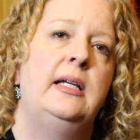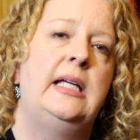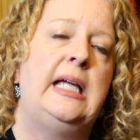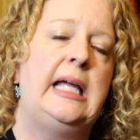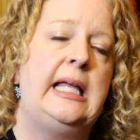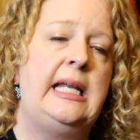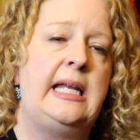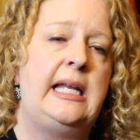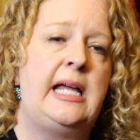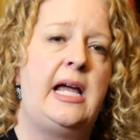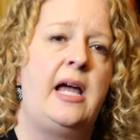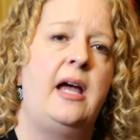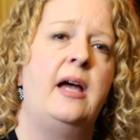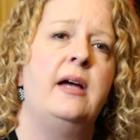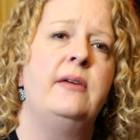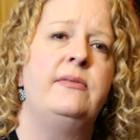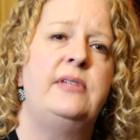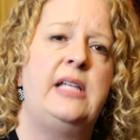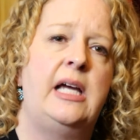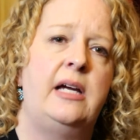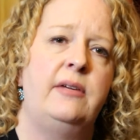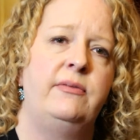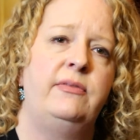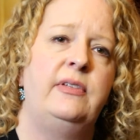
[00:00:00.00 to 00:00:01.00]
can have
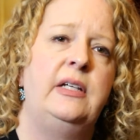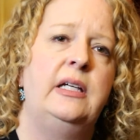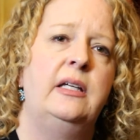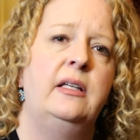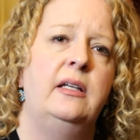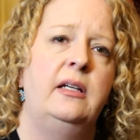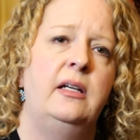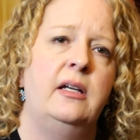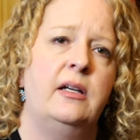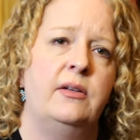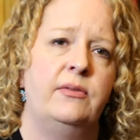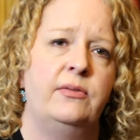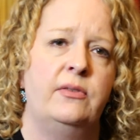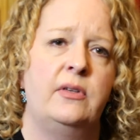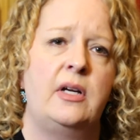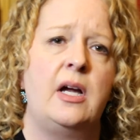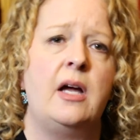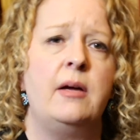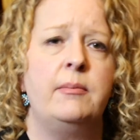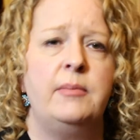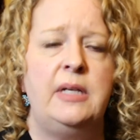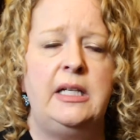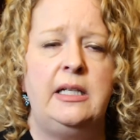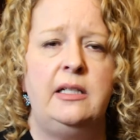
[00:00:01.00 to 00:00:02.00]
that feeling of
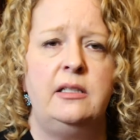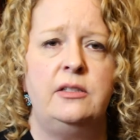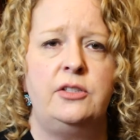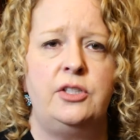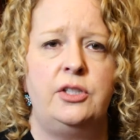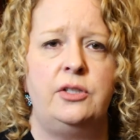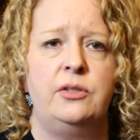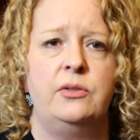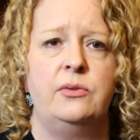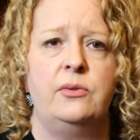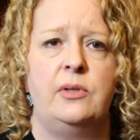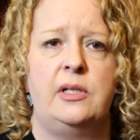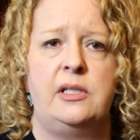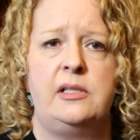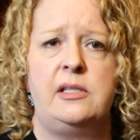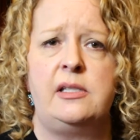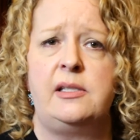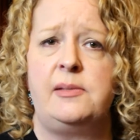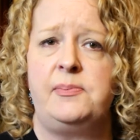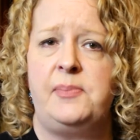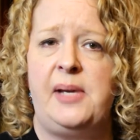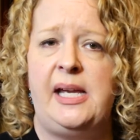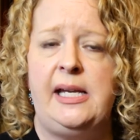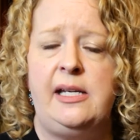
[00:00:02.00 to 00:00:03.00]
coming to a
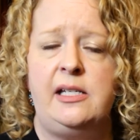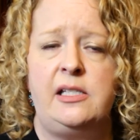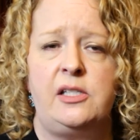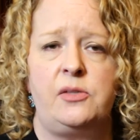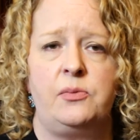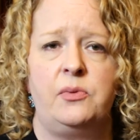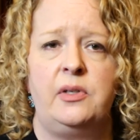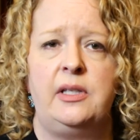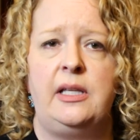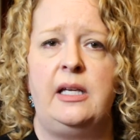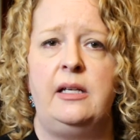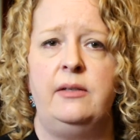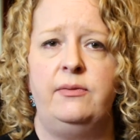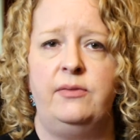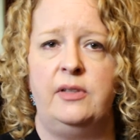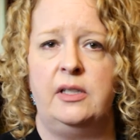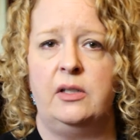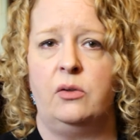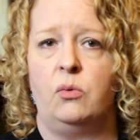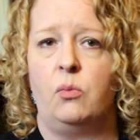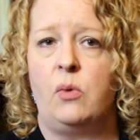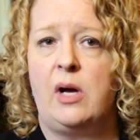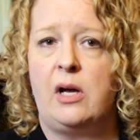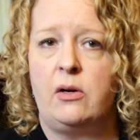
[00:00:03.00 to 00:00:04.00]
space where they
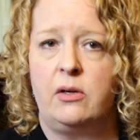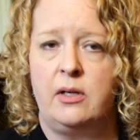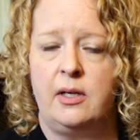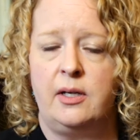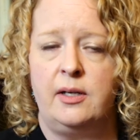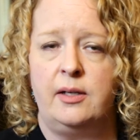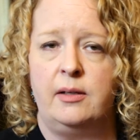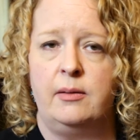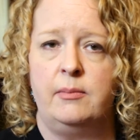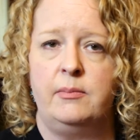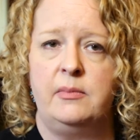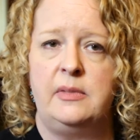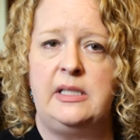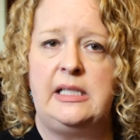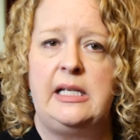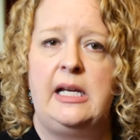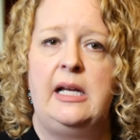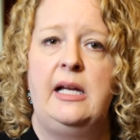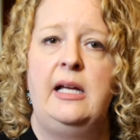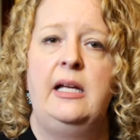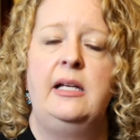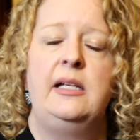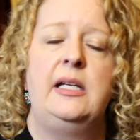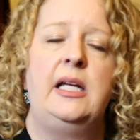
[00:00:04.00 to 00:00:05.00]
feel welcomed,
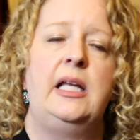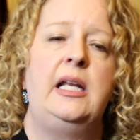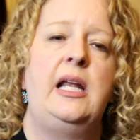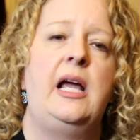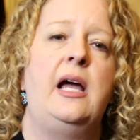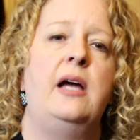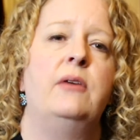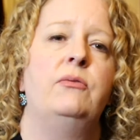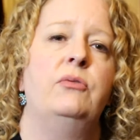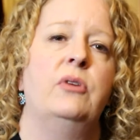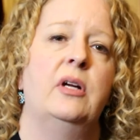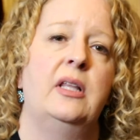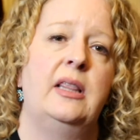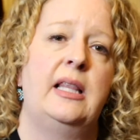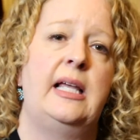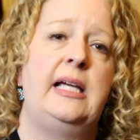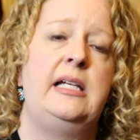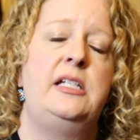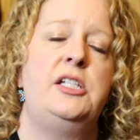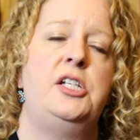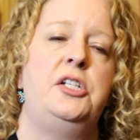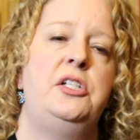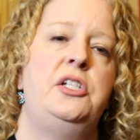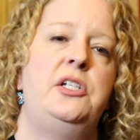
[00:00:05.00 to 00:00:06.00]
can have
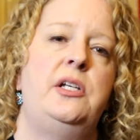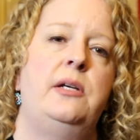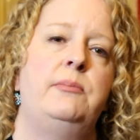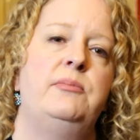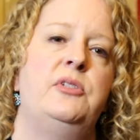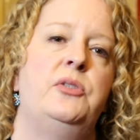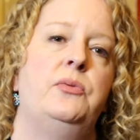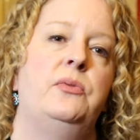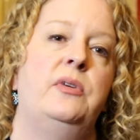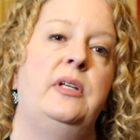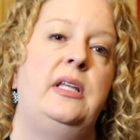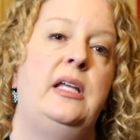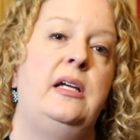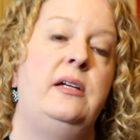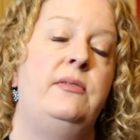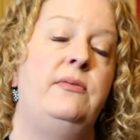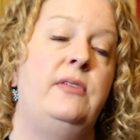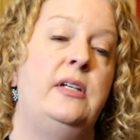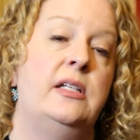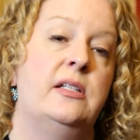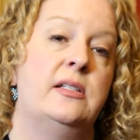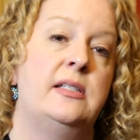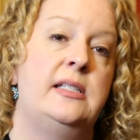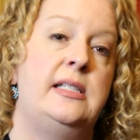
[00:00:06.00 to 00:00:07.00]
relationships where they
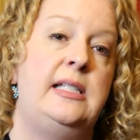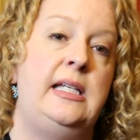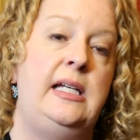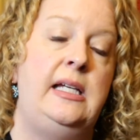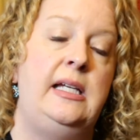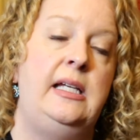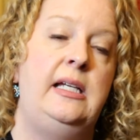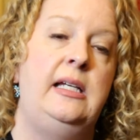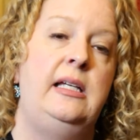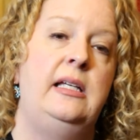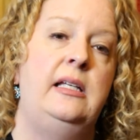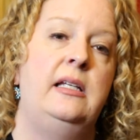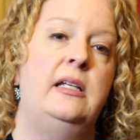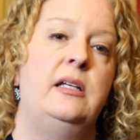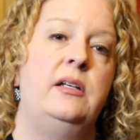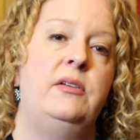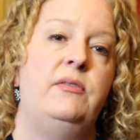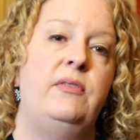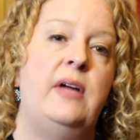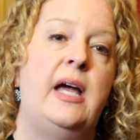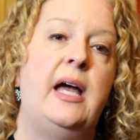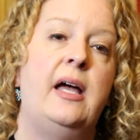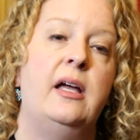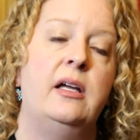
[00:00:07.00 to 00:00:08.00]
feel seen
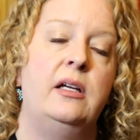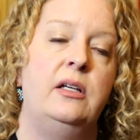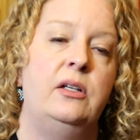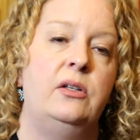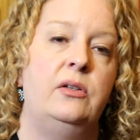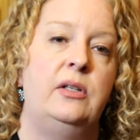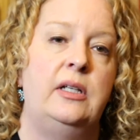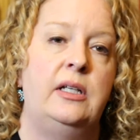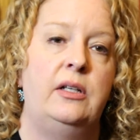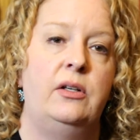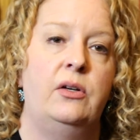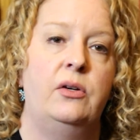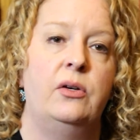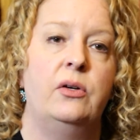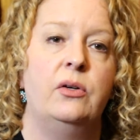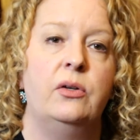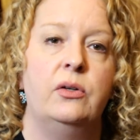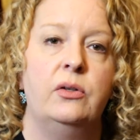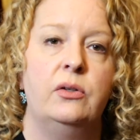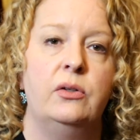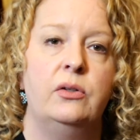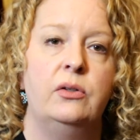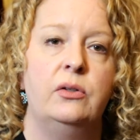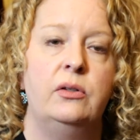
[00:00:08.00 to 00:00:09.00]
and valued and
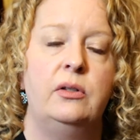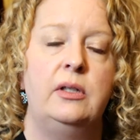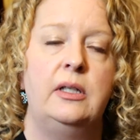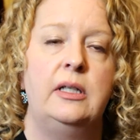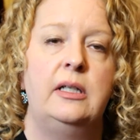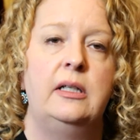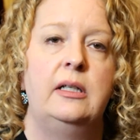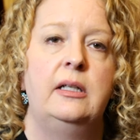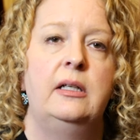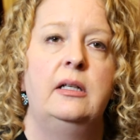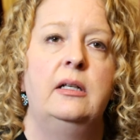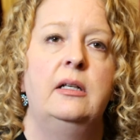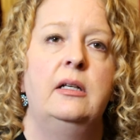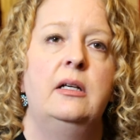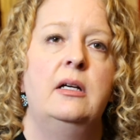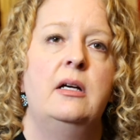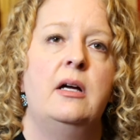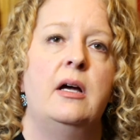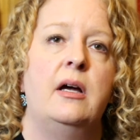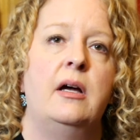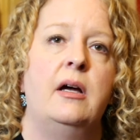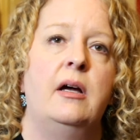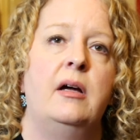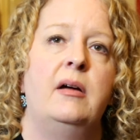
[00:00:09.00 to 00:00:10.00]
heard.
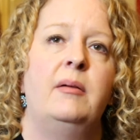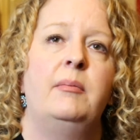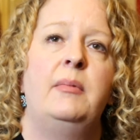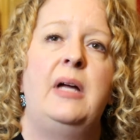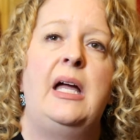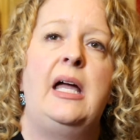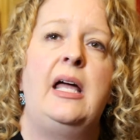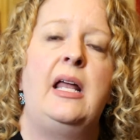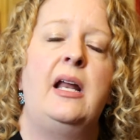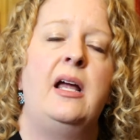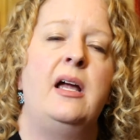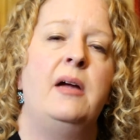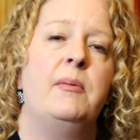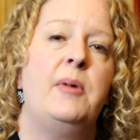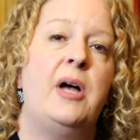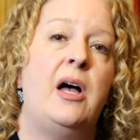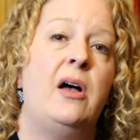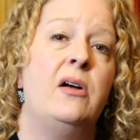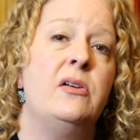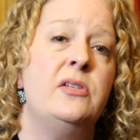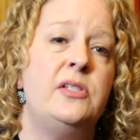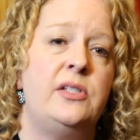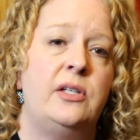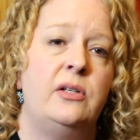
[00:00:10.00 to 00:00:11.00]
And I
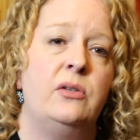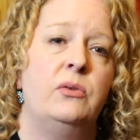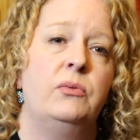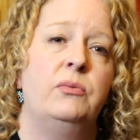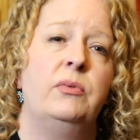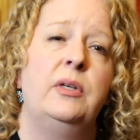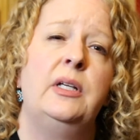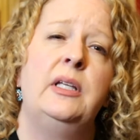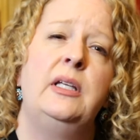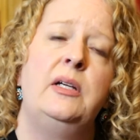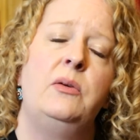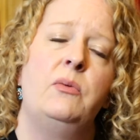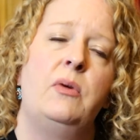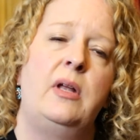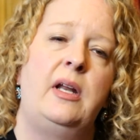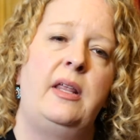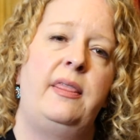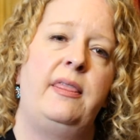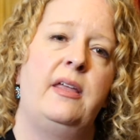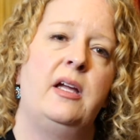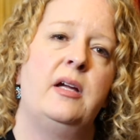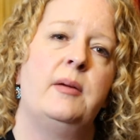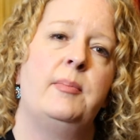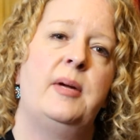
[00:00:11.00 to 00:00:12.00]
also really want
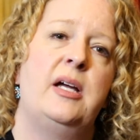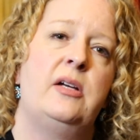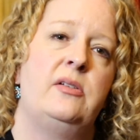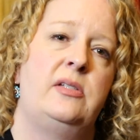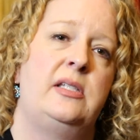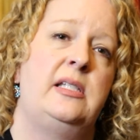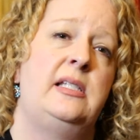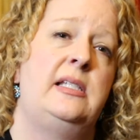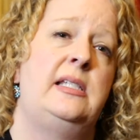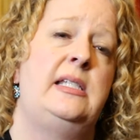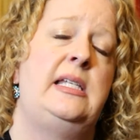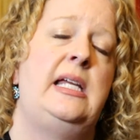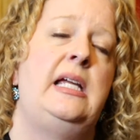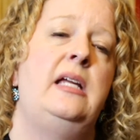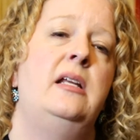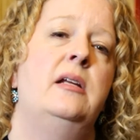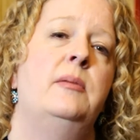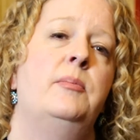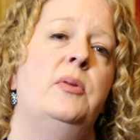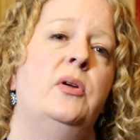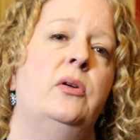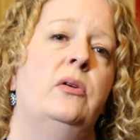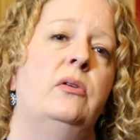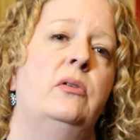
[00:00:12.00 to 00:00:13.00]
to think about
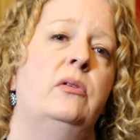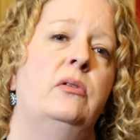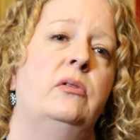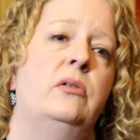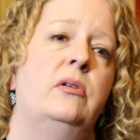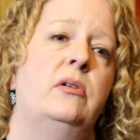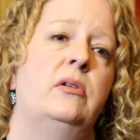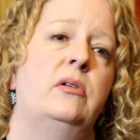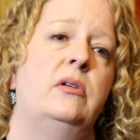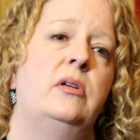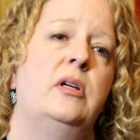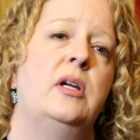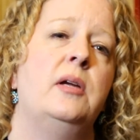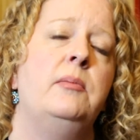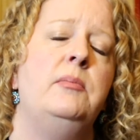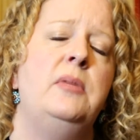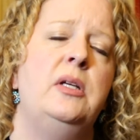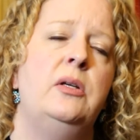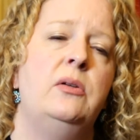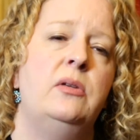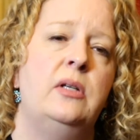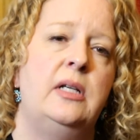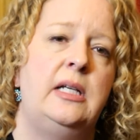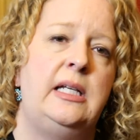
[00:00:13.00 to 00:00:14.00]
sustainable
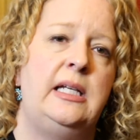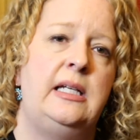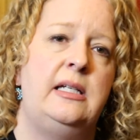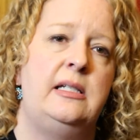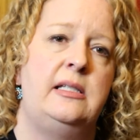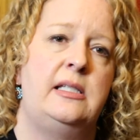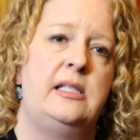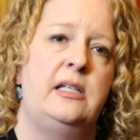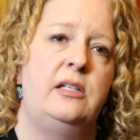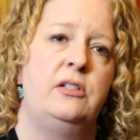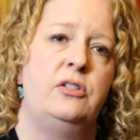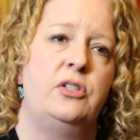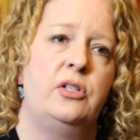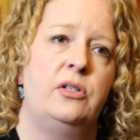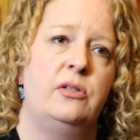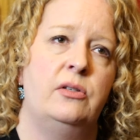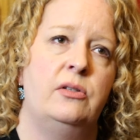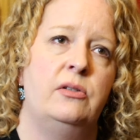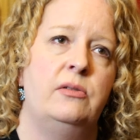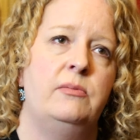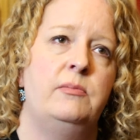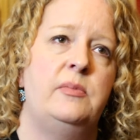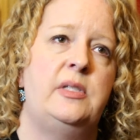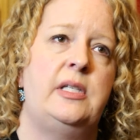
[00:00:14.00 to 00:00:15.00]
communities in
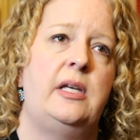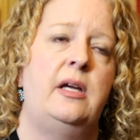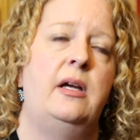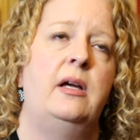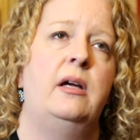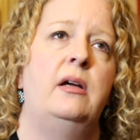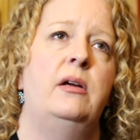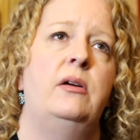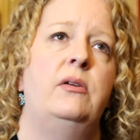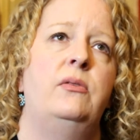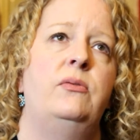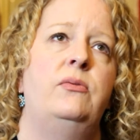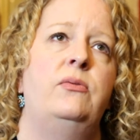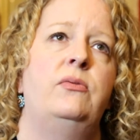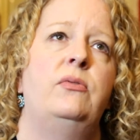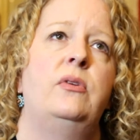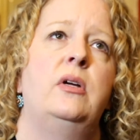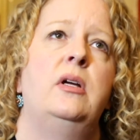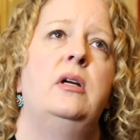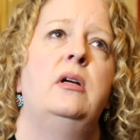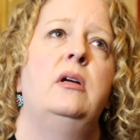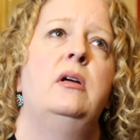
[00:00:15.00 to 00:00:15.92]
terms of